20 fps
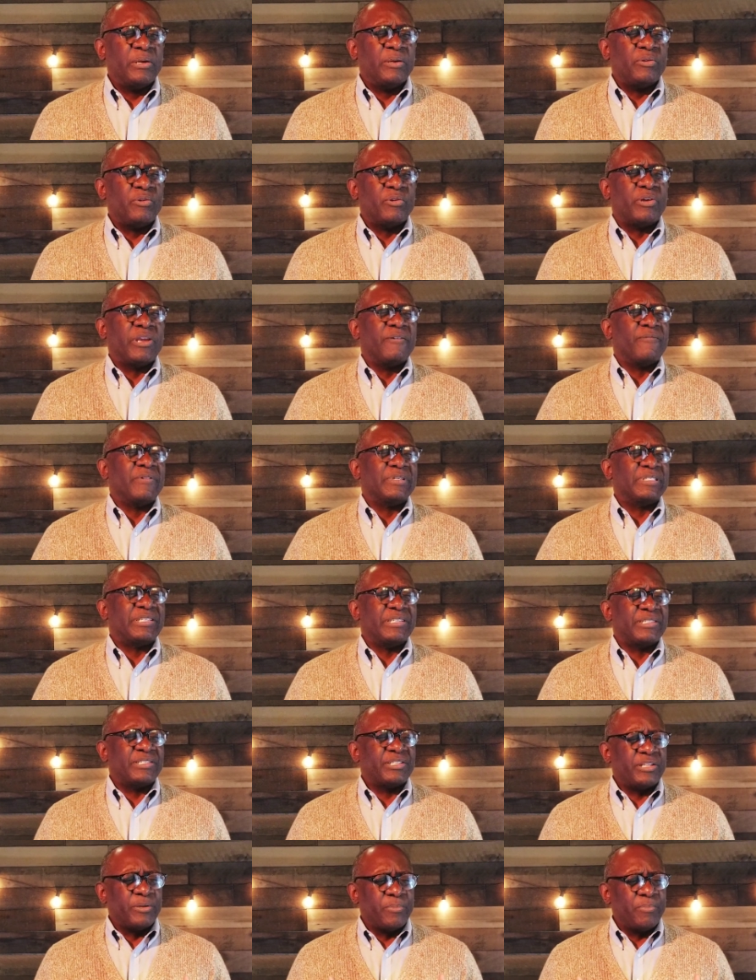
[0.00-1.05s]
You give us the
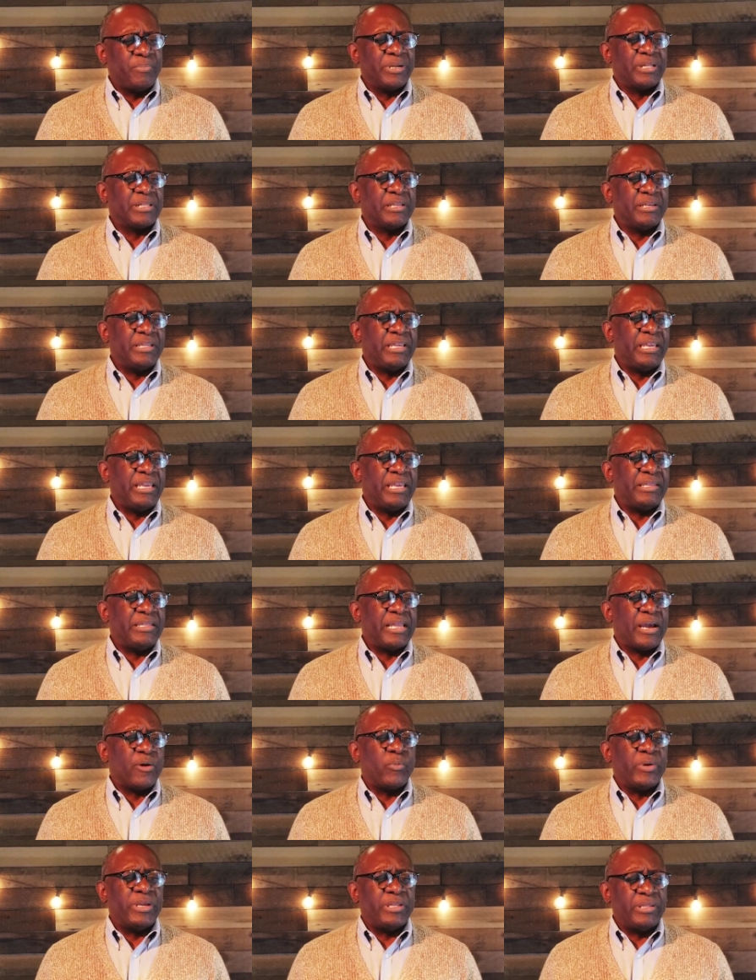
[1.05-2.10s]
stability
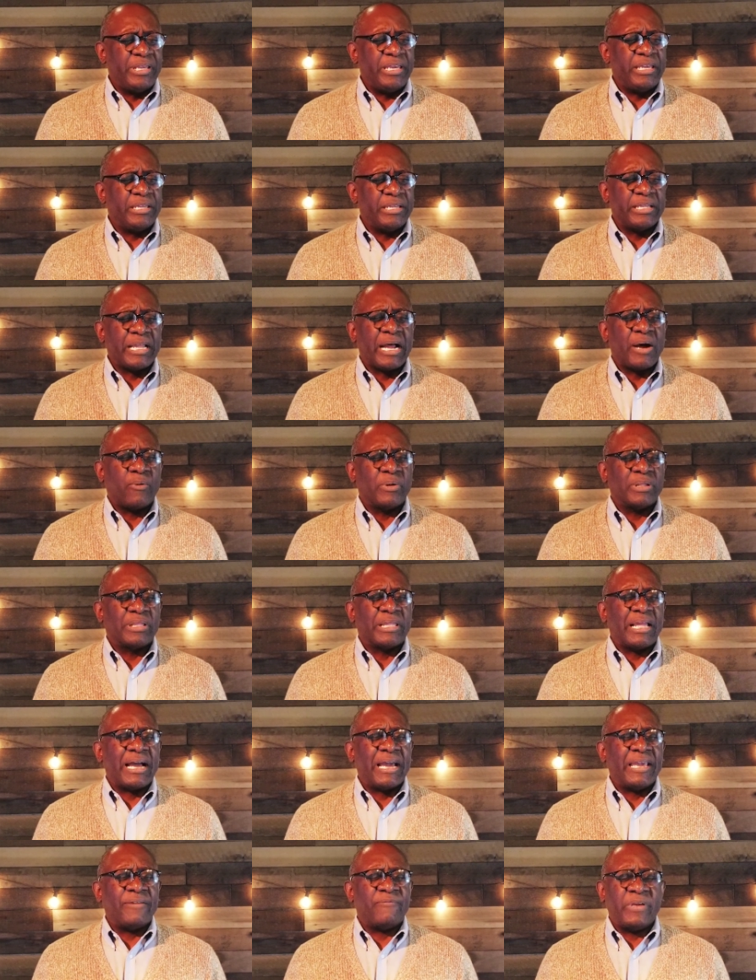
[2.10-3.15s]
that we need in our
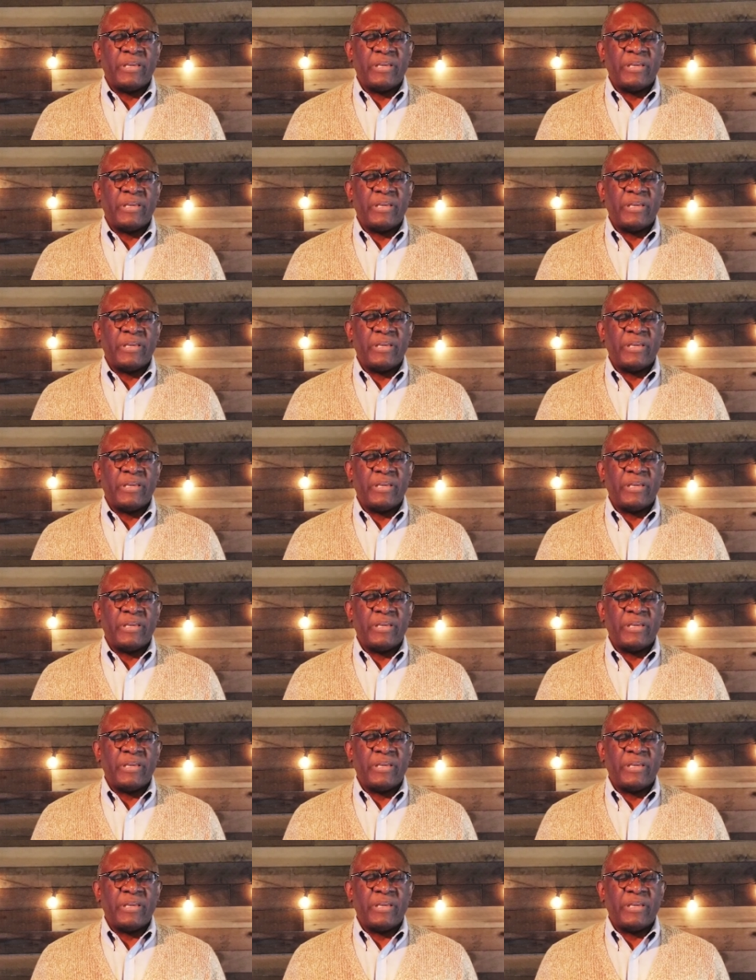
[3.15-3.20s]
life,